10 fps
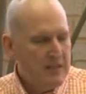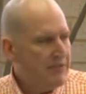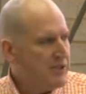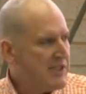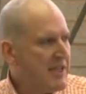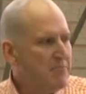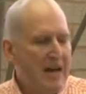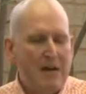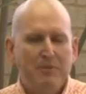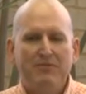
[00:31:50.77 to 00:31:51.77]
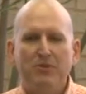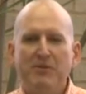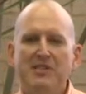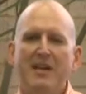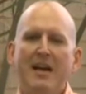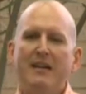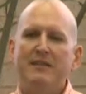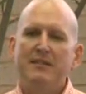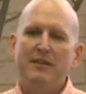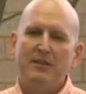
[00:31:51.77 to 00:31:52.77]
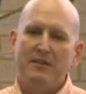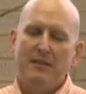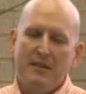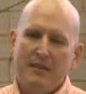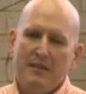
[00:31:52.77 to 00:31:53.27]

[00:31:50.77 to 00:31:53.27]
If you see a map of Louisiana near